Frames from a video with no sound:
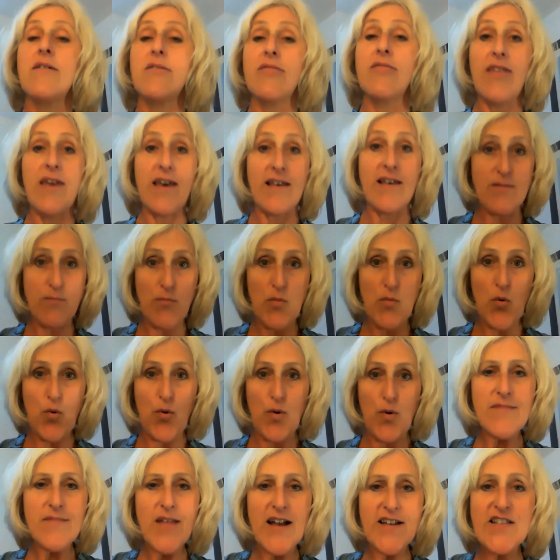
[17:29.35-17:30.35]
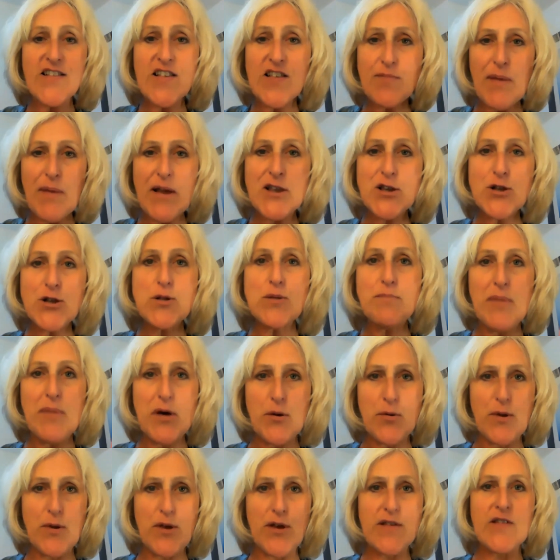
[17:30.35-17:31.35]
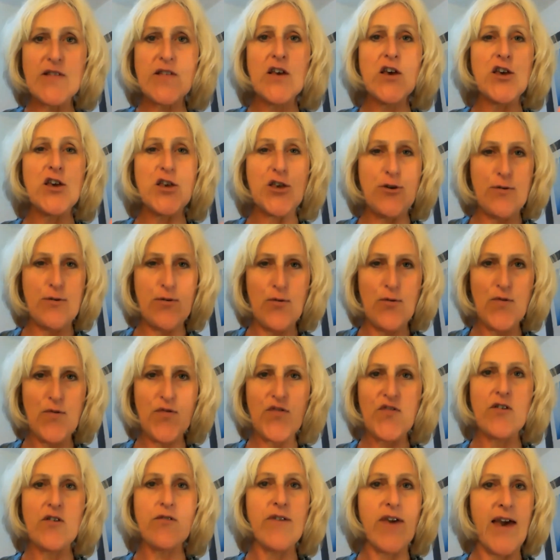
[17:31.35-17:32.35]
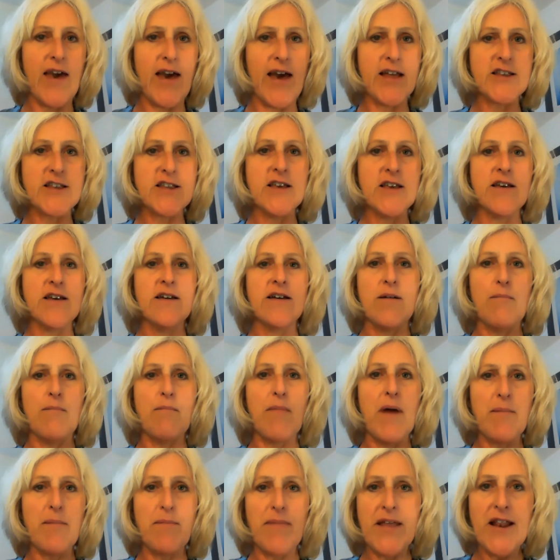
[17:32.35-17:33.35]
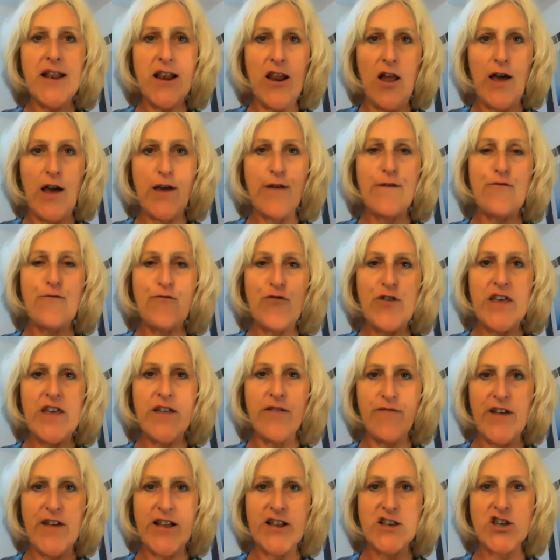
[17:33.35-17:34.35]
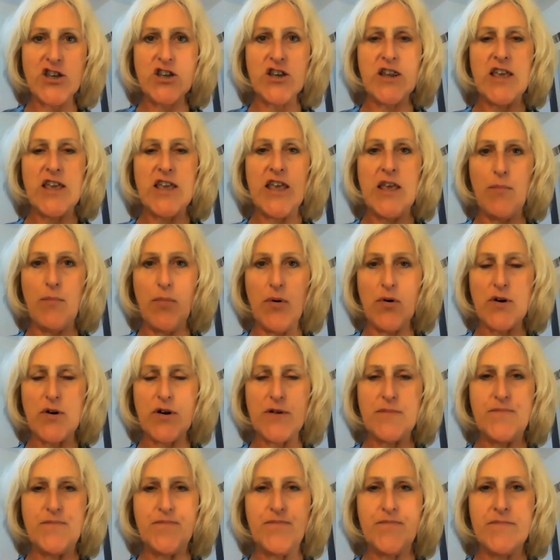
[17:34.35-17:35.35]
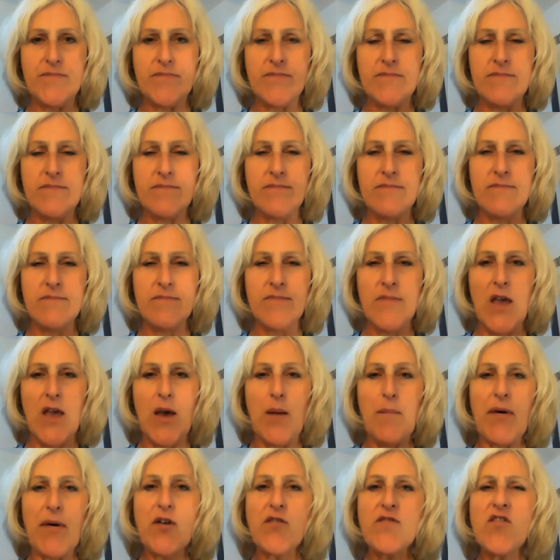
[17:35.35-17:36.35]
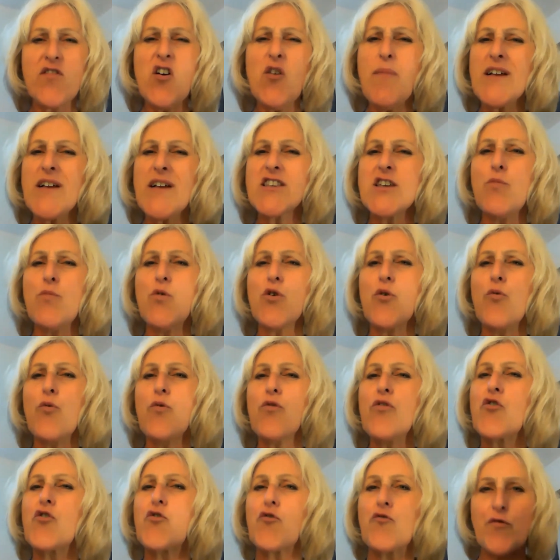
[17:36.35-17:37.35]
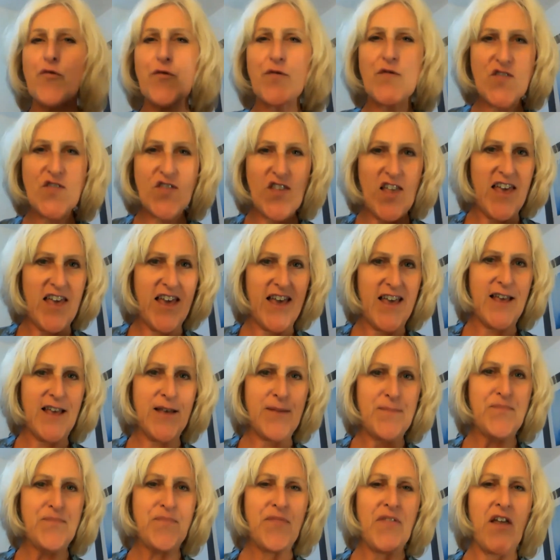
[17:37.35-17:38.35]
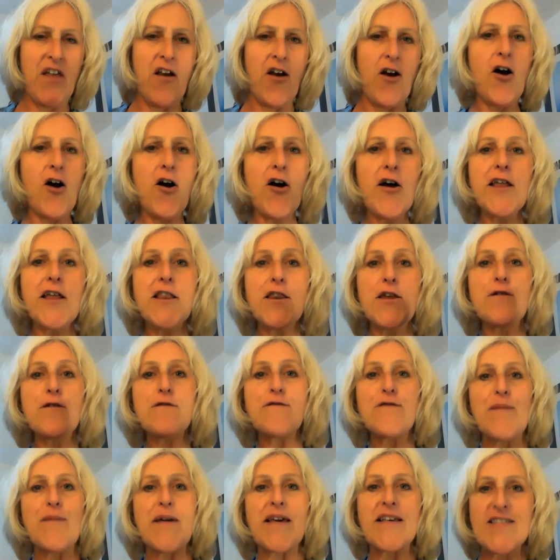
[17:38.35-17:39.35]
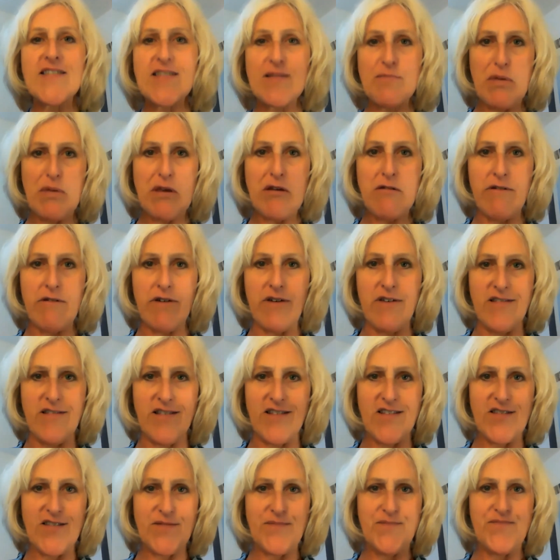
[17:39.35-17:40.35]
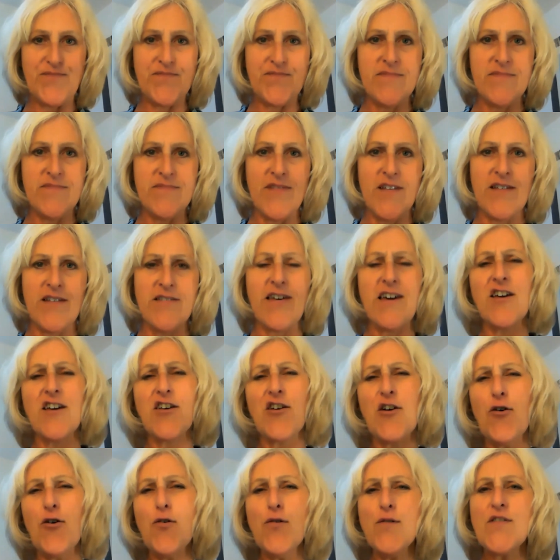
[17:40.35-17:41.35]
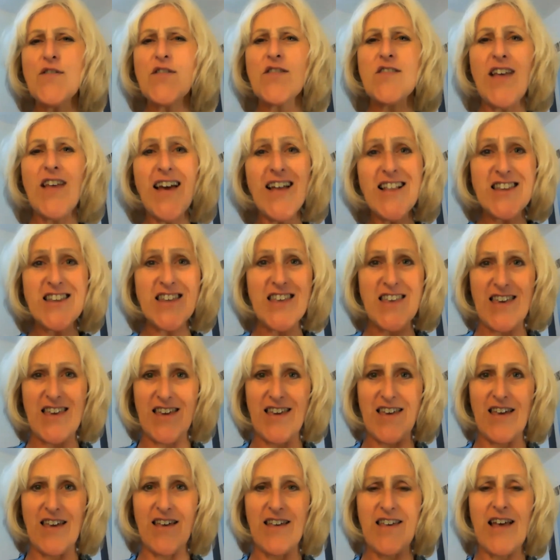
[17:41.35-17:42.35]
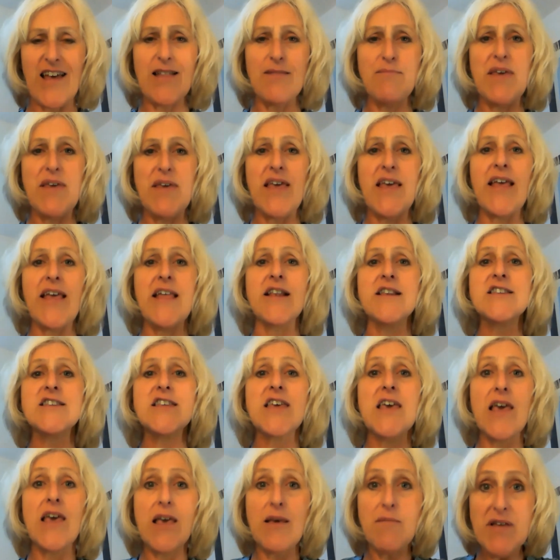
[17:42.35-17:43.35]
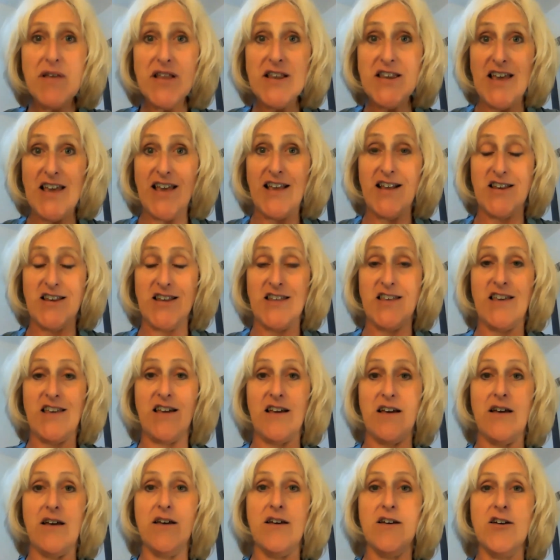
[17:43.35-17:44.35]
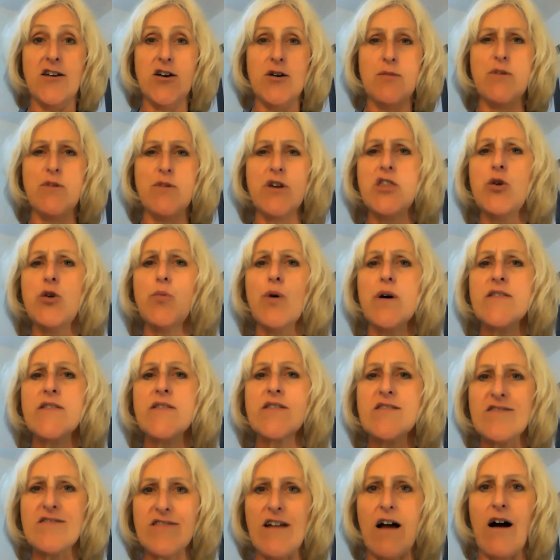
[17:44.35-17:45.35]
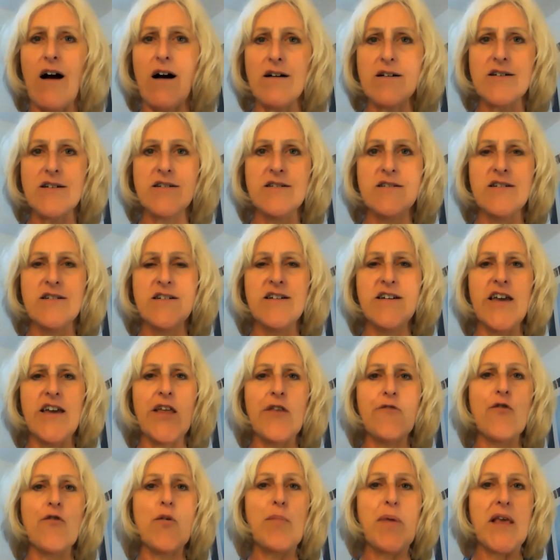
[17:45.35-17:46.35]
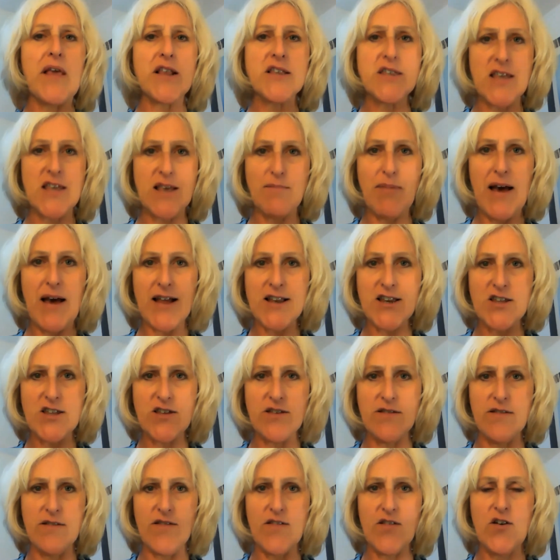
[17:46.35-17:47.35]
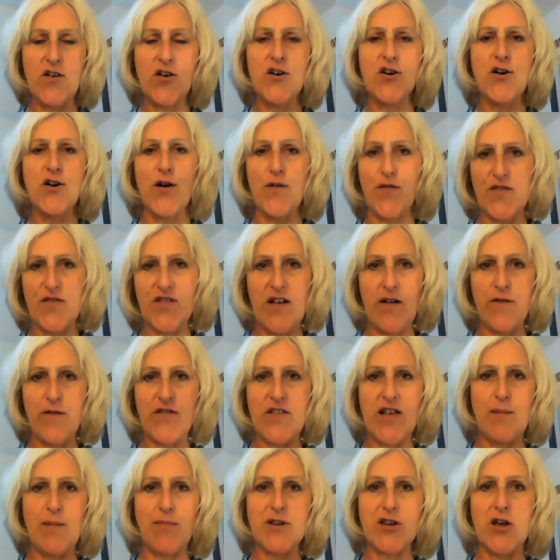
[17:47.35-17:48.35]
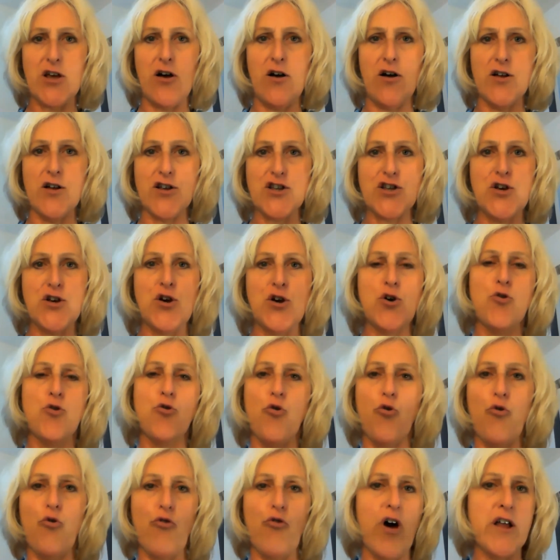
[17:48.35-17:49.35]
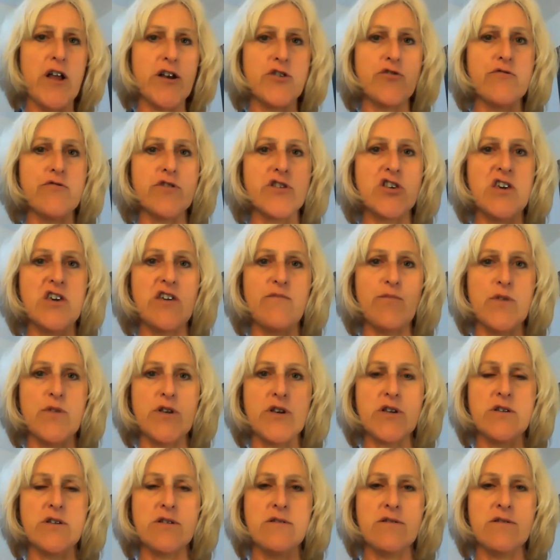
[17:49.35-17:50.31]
There's more. As a special bonus, you also get my Midlife Reinvention ebook. Because no matter what all the gurus say, I know from experience that goal setting can be intimidating when you are stuck in repeating patterns of self-sabotage or underachievement.